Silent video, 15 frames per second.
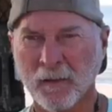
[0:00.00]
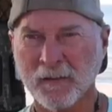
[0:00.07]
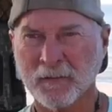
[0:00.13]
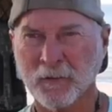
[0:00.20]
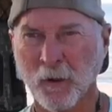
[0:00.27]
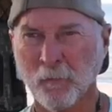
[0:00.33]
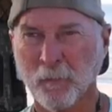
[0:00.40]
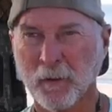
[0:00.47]
it
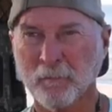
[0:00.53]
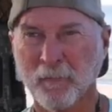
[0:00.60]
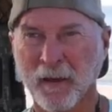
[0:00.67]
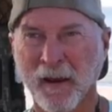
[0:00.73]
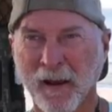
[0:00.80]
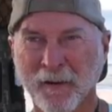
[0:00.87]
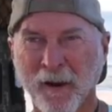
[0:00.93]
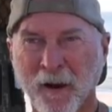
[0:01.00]
stupid?
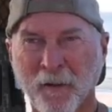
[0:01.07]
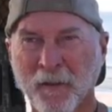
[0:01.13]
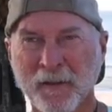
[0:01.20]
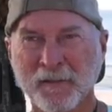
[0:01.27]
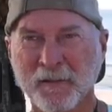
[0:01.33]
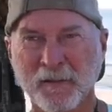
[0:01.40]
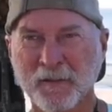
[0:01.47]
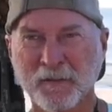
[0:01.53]
But I call
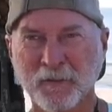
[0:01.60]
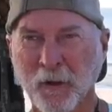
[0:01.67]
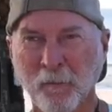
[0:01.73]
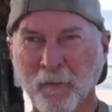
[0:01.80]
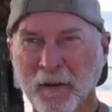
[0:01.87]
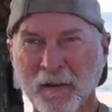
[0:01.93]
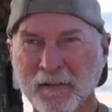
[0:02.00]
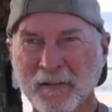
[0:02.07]
this the
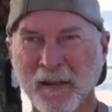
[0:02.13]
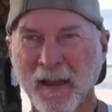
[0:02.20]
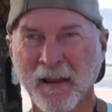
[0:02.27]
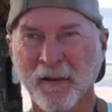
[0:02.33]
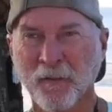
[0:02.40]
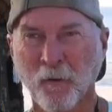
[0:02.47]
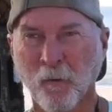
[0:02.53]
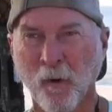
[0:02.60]
stupidest thing
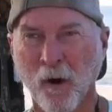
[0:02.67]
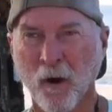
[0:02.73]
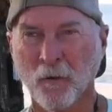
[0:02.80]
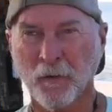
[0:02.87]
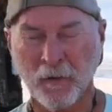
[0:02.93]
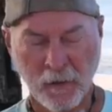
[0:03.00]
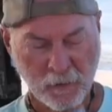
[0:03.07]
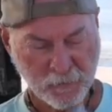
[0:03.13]
in the
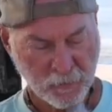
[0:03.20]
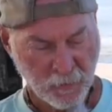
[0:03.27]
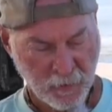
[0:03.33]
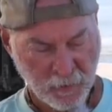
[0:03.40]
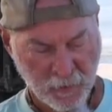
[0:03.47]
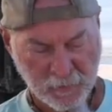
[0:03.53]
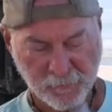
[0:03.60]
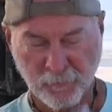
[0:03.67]
world. Initially,
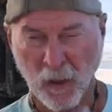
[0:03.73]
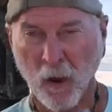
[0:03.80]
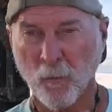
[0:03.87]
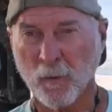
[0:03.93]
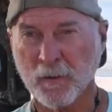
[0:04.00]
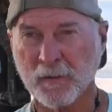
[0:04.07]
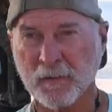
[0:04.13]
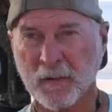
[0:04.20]
this float
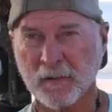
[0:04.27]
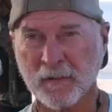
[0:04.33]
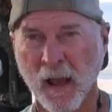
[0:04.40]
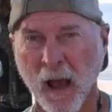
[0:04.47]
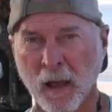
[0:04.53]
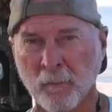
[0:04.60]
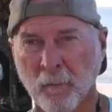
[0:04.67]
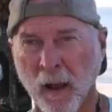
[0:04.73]
was
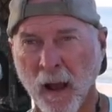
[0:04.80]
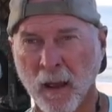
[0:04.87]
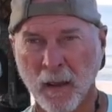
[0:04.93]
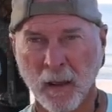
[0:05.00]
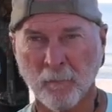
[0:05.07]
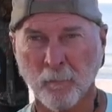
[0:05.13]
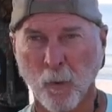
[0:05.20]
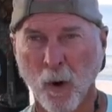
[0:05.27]
designed
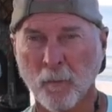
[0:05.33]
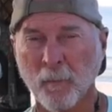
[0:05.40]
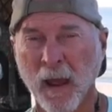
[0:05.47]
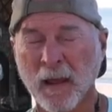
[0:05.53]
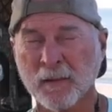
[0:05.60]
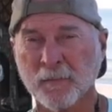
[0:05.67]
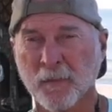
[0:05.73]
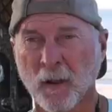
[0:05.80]
in Port
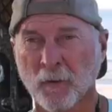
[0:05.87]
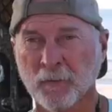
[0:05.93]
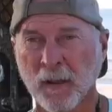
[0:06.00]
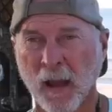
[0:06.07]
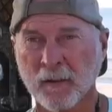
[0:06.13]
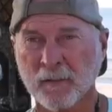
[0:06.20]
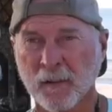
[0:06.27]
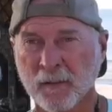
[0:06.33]
Mansfield,
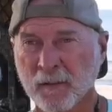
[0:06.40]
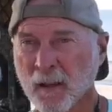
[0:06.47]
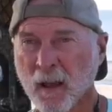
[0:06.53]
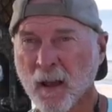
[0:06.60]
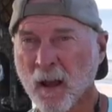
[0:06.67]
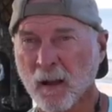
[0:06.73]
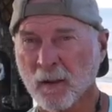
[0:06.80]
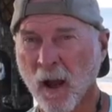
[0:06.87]
Texas,
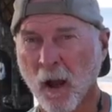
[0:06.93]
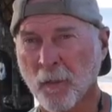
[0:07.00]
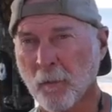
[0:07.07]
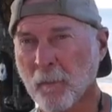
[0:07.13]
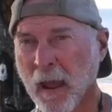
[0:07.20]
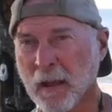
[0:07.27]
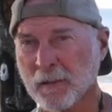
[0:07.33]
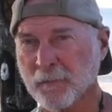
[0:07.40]
called the
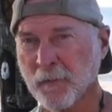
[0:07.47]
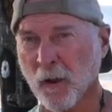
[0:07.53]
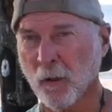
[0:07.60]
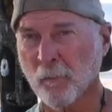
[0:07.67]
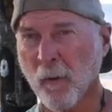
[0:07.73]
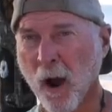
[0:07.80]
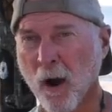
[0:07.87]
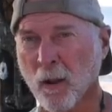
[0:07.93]

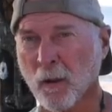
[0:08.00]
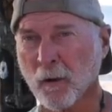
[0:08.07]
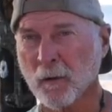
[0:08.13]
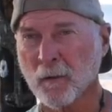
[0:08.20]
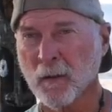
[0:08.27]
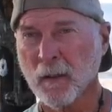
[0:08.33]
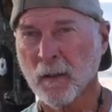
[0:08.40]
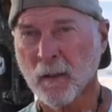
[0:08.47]
Mansfield Mauler.
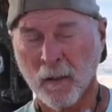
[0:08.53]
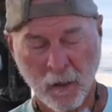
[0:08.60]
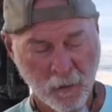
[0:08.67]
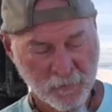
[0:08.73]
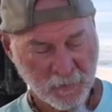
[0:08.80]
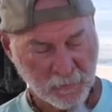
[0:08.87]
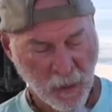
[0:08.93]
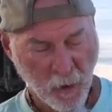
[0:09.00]

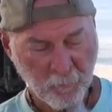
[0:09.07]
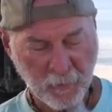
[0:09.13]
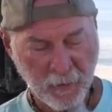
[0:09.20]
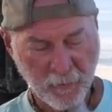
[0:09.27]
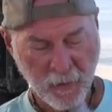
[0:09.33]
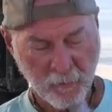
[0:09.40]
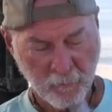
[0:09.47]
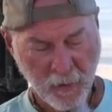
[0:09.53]
There's a
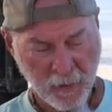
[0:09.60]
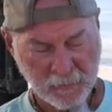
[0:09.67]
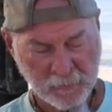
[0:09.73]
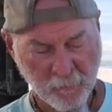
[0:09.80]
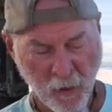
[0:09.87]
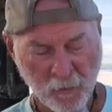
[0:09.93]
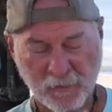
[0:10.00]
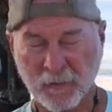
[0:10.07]
company that makes
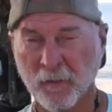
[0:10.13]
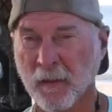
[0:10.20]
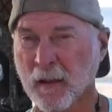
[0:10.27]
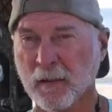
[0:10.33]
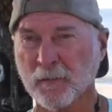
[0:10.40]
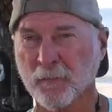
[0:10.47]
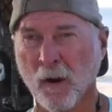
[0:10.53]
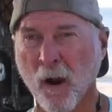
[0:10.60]
most of
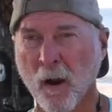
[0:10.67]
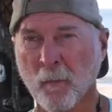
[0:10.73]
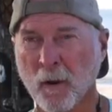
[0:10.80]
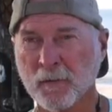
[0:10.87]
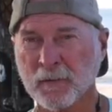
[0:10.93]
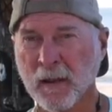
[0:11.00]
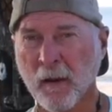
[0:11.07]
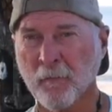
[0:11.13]
these for
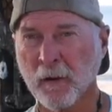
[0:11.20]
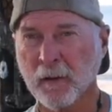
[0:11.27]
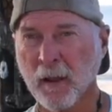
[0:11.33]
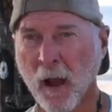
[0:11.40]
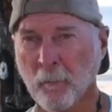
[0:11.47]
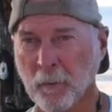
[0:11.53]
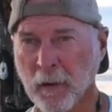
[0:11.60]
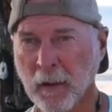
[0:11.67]
almost every
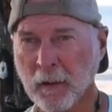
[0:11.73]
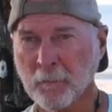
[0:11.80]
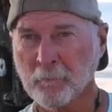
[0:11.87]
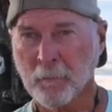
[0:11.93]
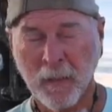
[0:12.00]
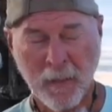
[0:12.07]
company.